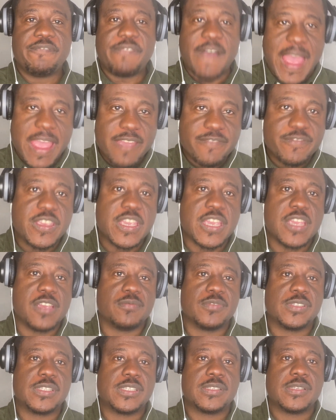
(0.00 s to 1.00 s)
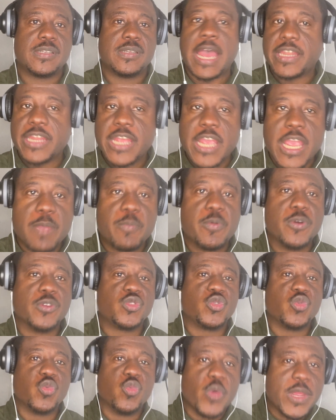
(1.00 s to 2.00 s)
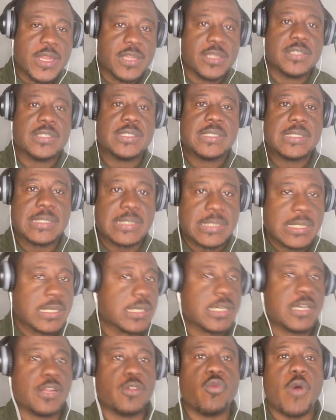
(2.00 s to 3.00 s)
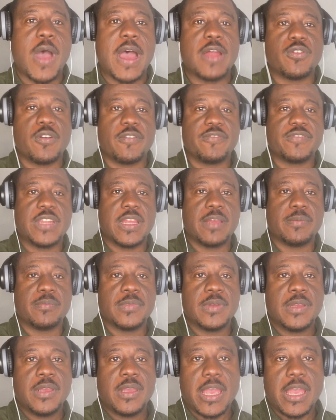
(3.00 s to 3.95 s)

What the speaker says: 5 games, unable to win single one of them.